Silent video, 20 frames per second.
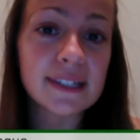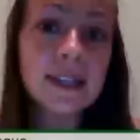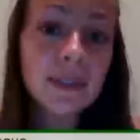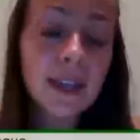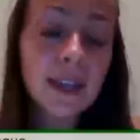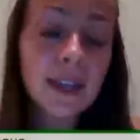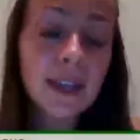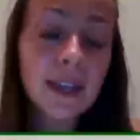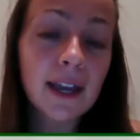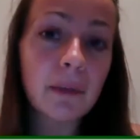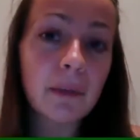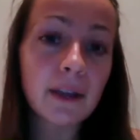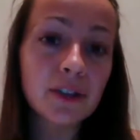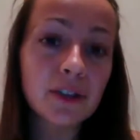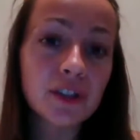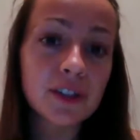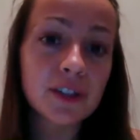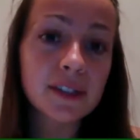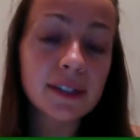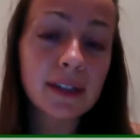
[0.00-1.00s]
and
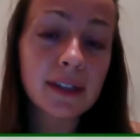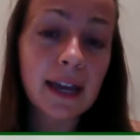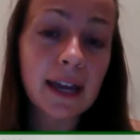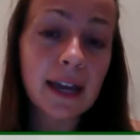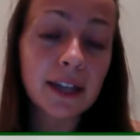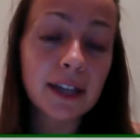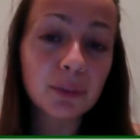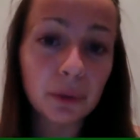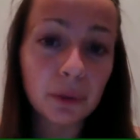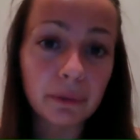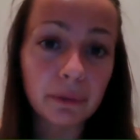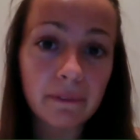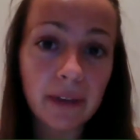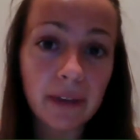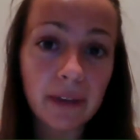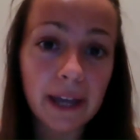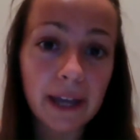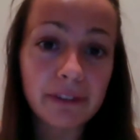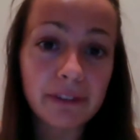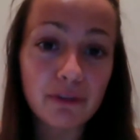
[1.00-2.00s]
just add what
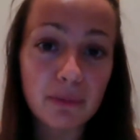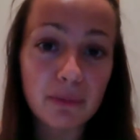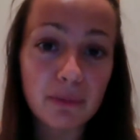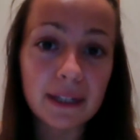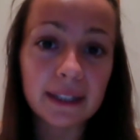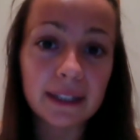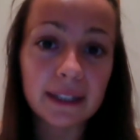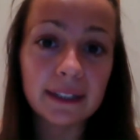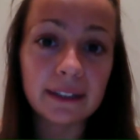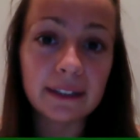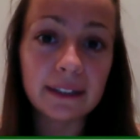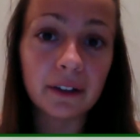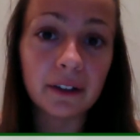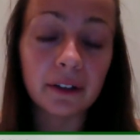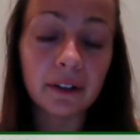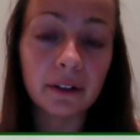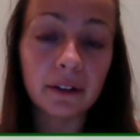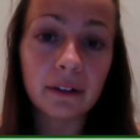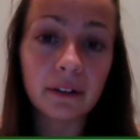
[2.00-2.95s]
Abram and Nikki have